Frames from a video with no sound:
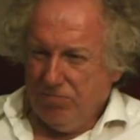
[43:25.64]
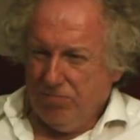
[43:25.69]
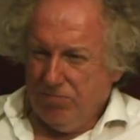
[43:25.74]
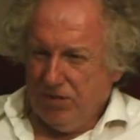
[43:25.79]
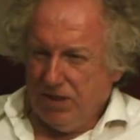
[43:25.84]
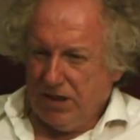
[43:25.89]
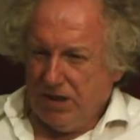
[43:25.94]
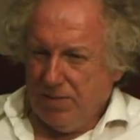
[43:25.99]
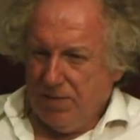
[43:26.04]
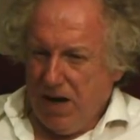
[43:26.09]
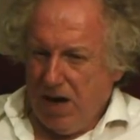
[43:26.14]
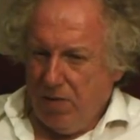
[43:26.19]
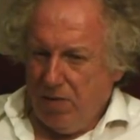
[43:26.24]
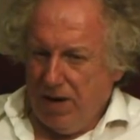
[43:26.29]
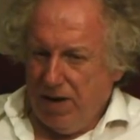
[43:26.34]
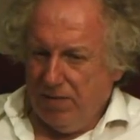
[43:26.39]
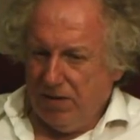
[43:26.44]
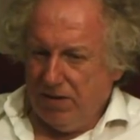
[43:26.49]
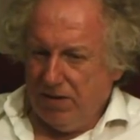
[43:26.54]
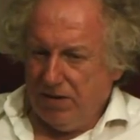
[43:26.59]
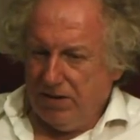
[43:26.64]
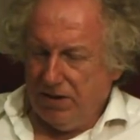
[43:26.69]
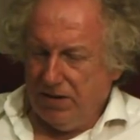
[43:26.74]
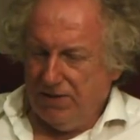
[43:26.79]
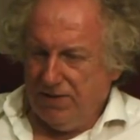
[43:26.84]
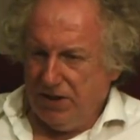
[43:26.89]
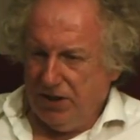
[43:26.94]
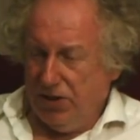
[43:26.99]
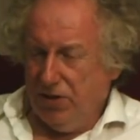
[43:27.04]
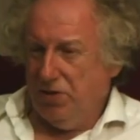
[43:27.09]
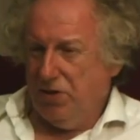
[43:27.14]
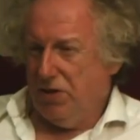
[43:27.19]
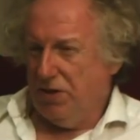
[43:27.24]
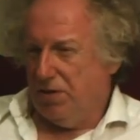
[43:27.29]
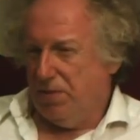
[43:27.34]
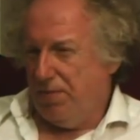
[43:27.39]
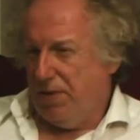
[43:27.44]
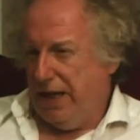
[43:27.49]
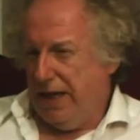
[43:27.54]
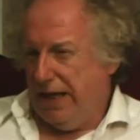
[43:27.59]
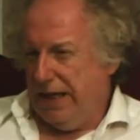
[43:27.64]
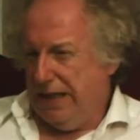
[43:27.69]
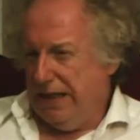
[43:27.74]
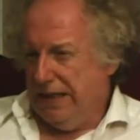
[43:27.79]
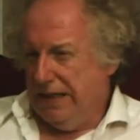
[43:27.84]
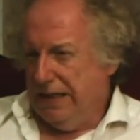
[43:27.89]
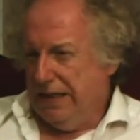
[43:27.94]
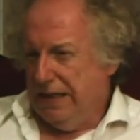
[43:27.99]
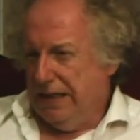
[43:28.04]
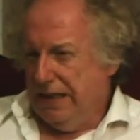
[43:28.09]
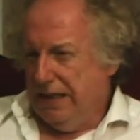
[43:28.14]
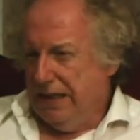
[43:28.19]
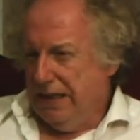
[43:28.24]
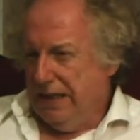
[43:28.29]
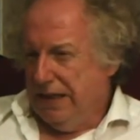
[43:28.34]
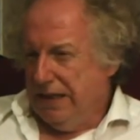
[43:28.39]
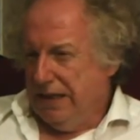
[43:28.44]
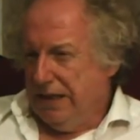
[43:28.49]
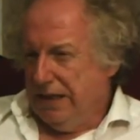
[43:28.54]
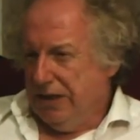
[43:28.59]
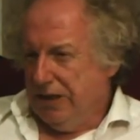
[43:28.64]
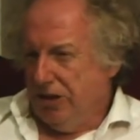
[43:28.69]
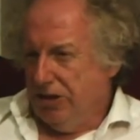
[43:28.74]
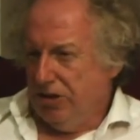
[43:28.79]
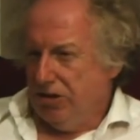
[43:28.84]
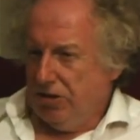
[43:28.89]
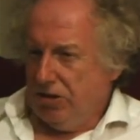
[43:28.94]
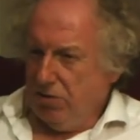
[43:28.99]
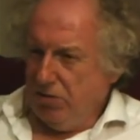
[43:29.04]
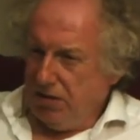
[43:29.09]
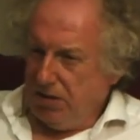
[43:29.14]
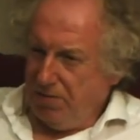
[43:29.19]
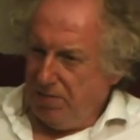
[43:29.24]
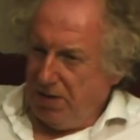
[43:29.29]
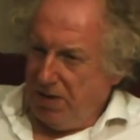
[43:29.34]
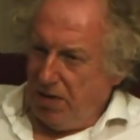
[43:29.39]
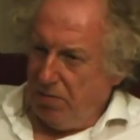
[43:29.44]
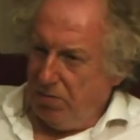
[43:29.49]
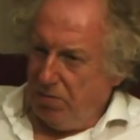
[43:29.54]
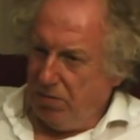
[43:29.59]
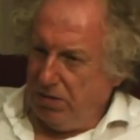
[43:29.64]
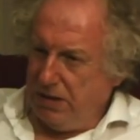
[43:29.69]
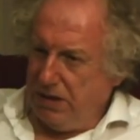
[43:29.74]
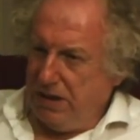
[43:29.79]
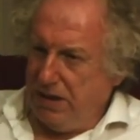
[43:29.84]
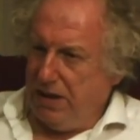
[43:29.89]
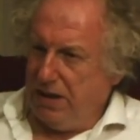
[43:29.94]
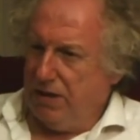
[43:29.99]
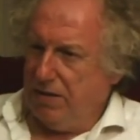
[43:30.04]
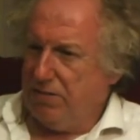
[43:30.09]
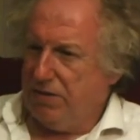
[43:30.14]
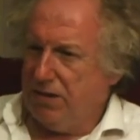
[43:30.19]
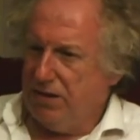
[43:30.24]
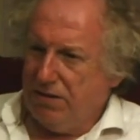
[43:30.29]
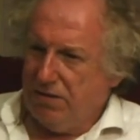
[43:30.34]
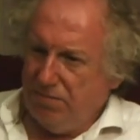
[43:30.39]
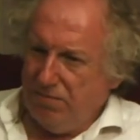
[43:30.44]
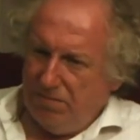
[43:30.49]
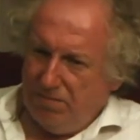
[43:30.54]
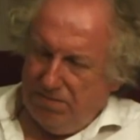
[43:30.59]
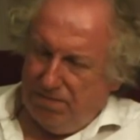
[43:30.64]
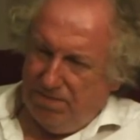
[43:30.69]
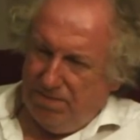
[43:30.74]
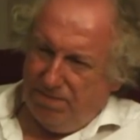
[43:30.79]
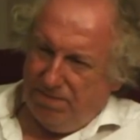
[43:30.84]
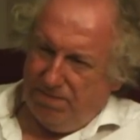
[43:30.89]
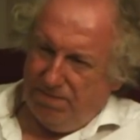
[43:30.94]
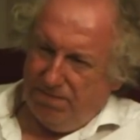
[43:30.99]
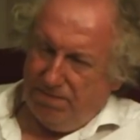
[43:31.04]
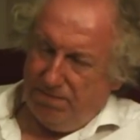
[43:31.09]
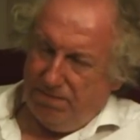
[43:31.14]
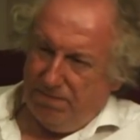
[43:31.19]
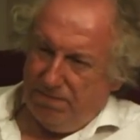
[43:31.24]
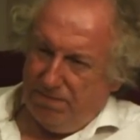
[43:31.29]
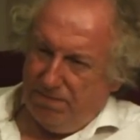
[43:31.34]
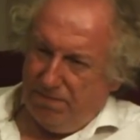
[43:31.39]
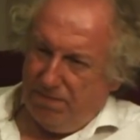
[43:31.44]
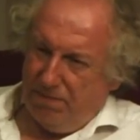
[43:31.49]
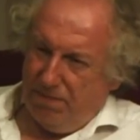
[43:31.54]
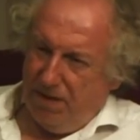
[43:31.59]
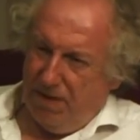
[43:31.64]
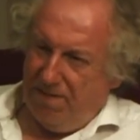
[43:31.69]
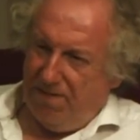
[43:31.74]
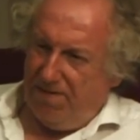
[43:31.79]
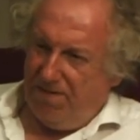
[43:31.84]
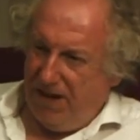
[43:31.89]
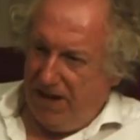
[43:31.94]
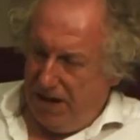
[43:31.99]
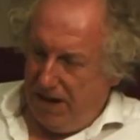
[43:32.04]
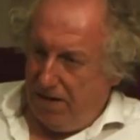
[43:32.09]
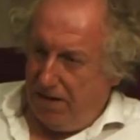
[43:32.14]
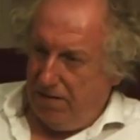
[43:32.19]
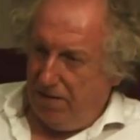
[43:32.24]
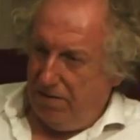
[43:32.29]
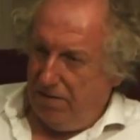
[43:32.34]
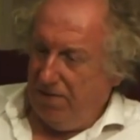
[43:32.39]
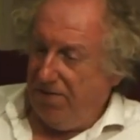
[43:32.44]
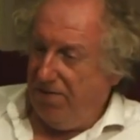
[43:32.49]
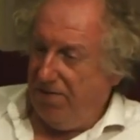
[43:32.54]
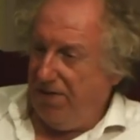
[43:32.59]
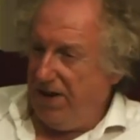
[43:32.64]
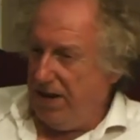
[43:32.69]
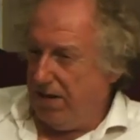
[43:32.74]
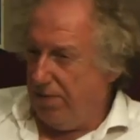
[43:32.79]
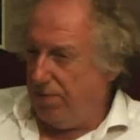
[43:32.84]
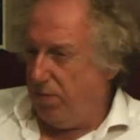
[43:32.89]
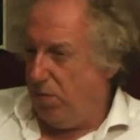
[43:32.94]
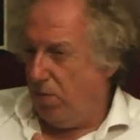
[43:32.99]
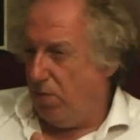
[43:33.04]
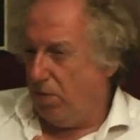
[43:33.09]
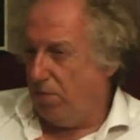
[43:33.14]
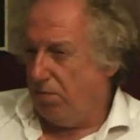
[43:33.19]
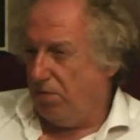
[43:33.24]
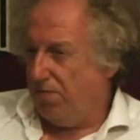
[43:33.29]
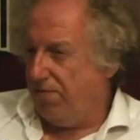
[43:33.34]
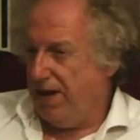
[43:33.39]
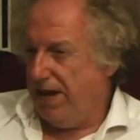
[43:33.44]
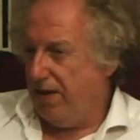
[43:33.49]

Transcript: were somehow able to diffuse their pain, those in power would collapse. The fear, the fear porn were